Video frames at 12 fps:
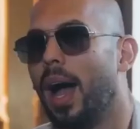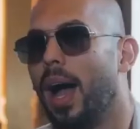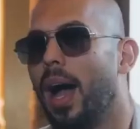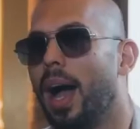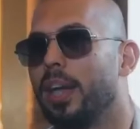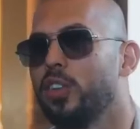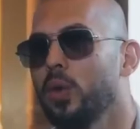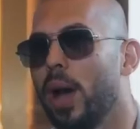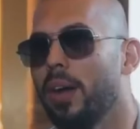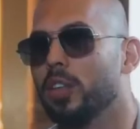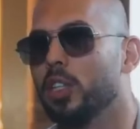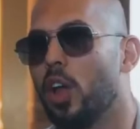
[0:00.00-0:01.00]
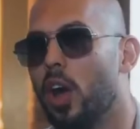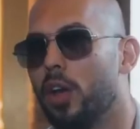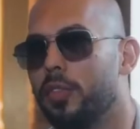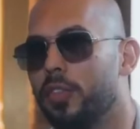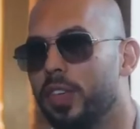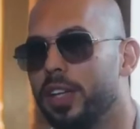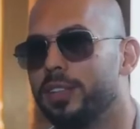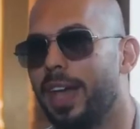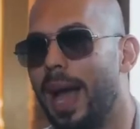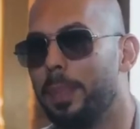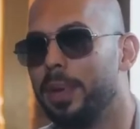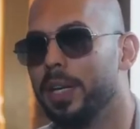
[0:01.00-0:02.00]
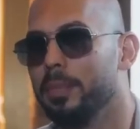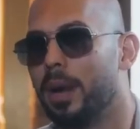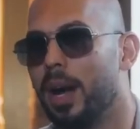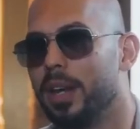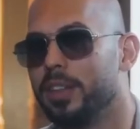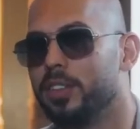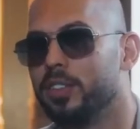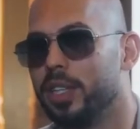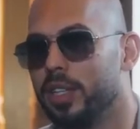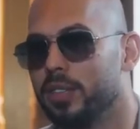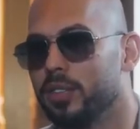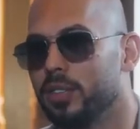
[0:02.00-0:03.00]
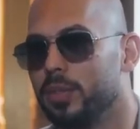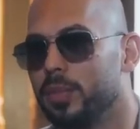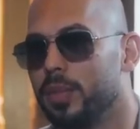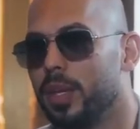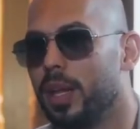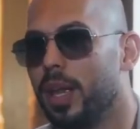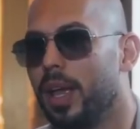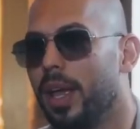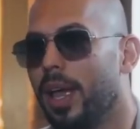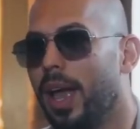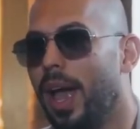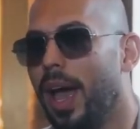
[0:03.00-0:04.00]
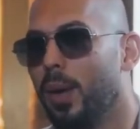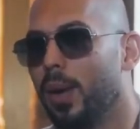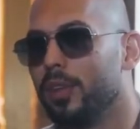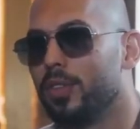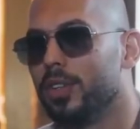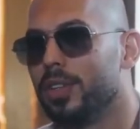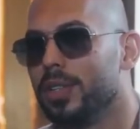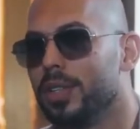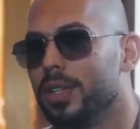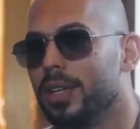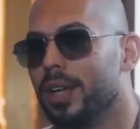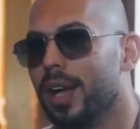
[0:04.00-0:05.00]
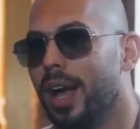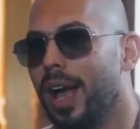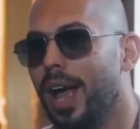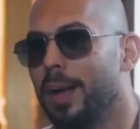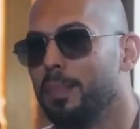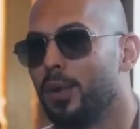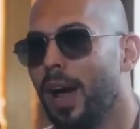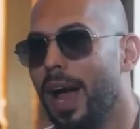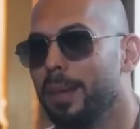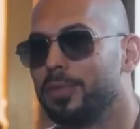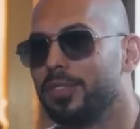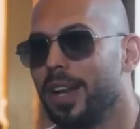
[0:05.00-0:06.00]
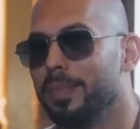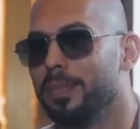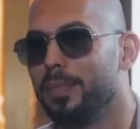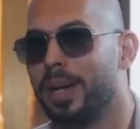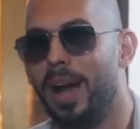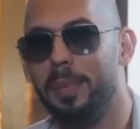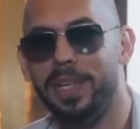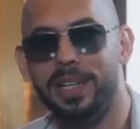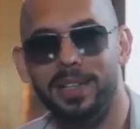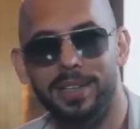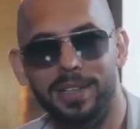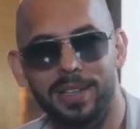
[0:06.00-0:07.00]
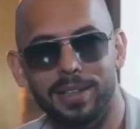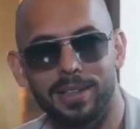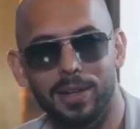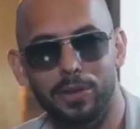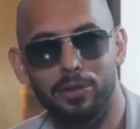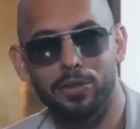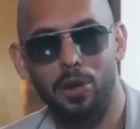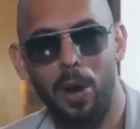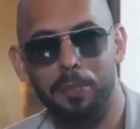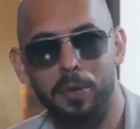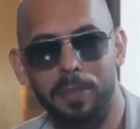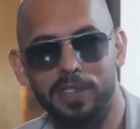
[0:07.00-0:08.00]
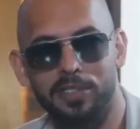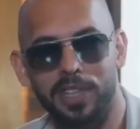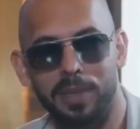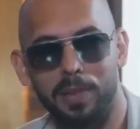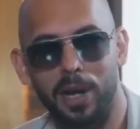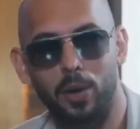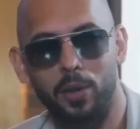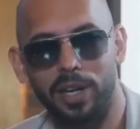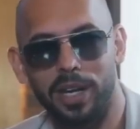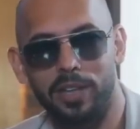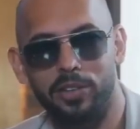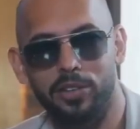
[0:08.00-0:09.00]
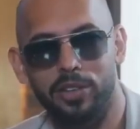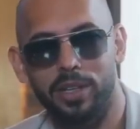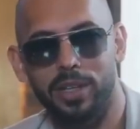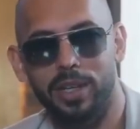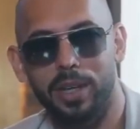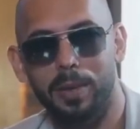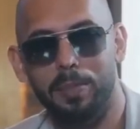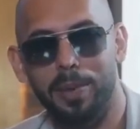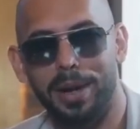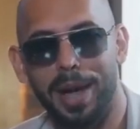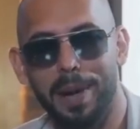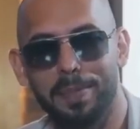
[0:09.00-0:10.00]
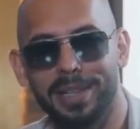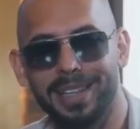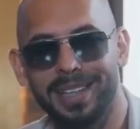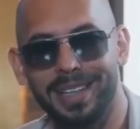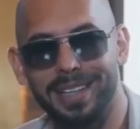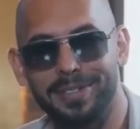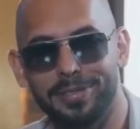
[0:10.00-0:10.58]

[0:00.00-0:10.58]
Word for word: they, based on the law, could kick Andrew Tate off the platform if they state that he they felt anything that he posted was otherwise objectionable, it